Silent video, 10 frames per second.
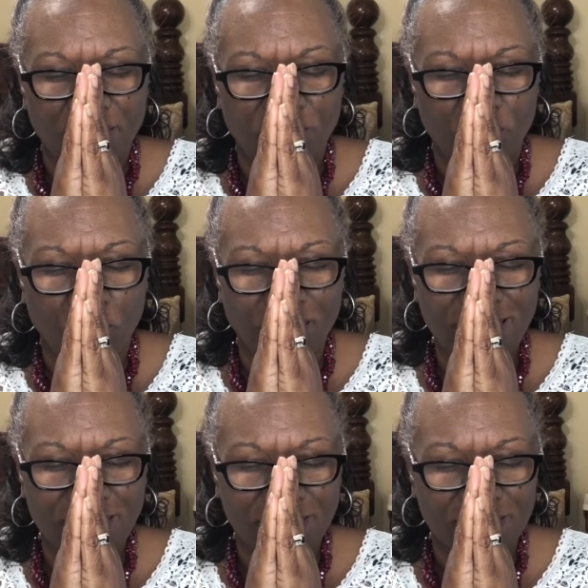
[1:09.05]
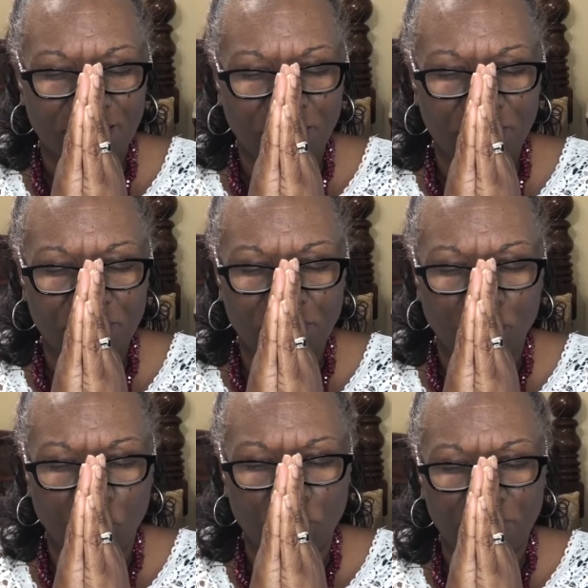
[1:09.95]
for waking us up this
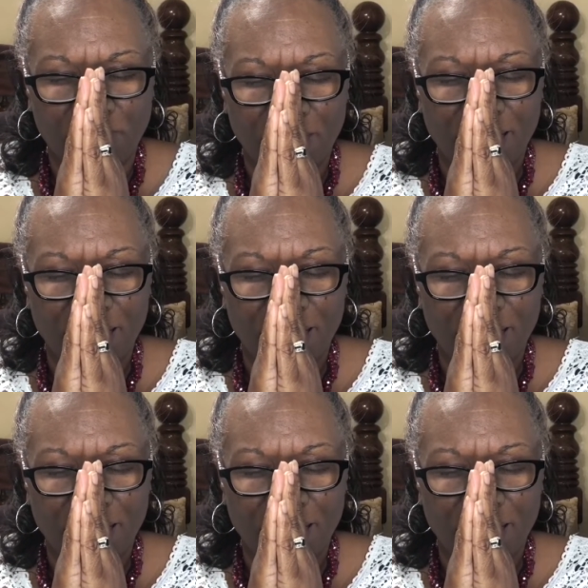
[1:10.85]
morning.